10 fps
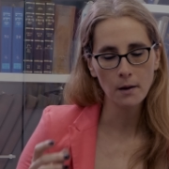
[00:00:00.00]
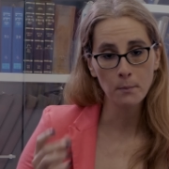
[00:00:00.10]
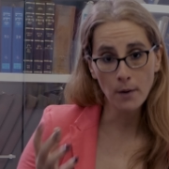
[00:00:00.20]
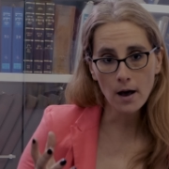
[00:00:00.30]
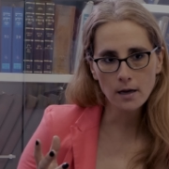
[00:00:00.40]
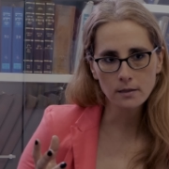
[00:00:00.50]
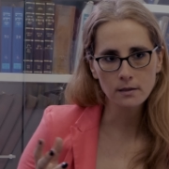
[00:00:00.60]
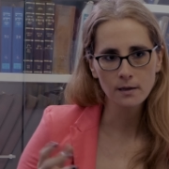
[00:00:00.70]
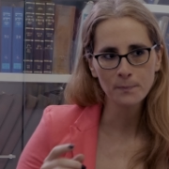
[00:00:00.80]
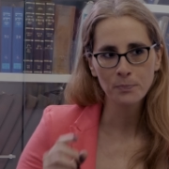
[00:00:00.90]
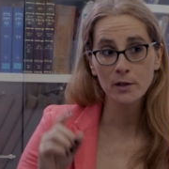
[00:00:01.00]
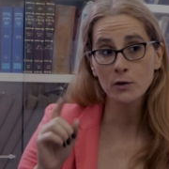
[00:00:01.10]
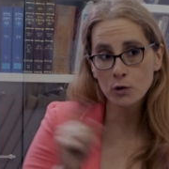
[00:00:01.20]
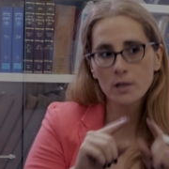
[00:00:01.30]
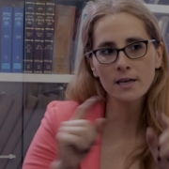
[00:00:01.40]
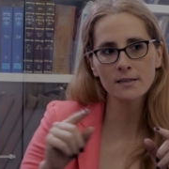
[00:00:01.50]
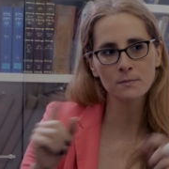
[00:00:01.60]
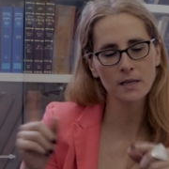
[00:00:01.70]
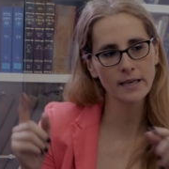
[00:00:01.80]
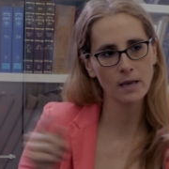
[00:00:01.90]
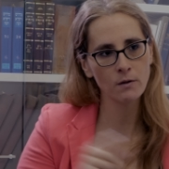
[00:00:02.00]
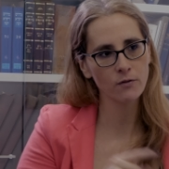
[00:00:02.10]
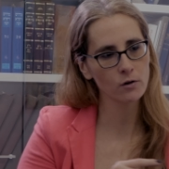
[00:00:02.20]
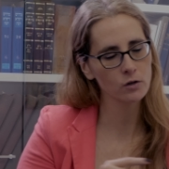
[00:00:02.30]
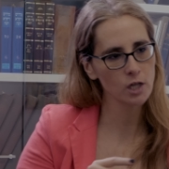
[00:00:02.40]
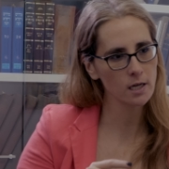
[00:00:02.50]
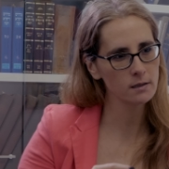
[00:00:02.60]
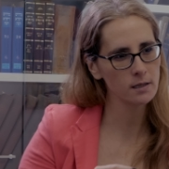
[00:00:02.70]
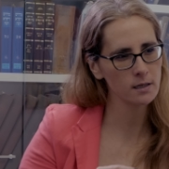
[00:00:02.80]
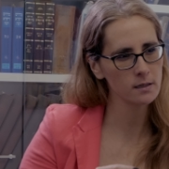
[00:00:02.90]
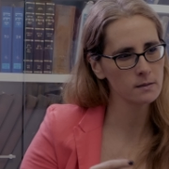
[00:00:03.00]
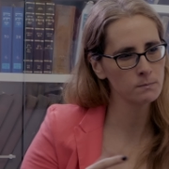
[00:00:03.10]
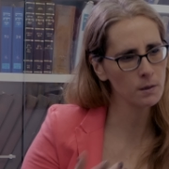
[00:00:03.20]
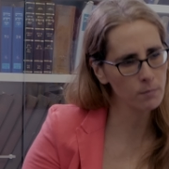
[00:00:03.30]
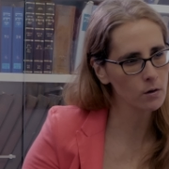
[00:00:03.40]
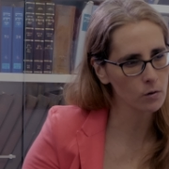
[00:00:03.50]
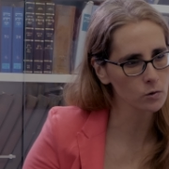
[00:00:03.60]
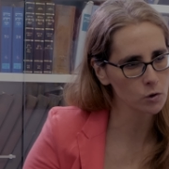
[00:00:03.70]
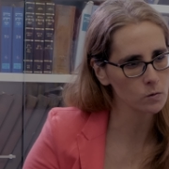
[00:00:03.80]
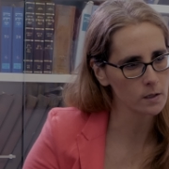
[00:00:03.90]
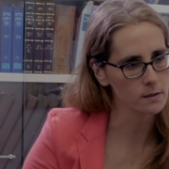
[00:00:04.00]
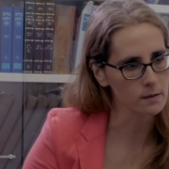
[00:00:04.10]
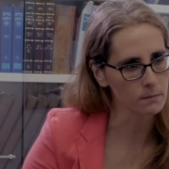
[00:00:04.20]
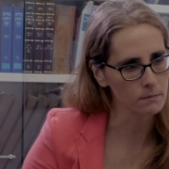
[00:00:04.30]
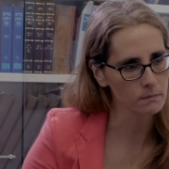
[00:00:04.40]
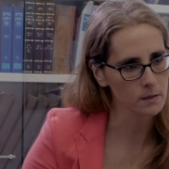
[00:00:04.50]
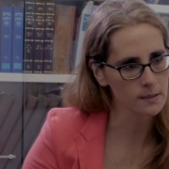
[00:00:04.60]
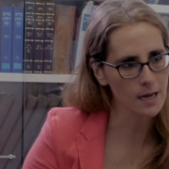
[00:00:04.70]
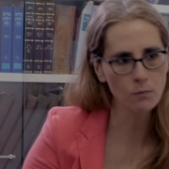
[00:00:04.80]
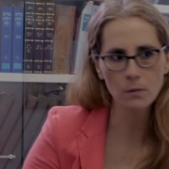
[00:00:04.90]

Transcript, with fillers: but the Judaism that came before Christianity is biblical Judaism. It's not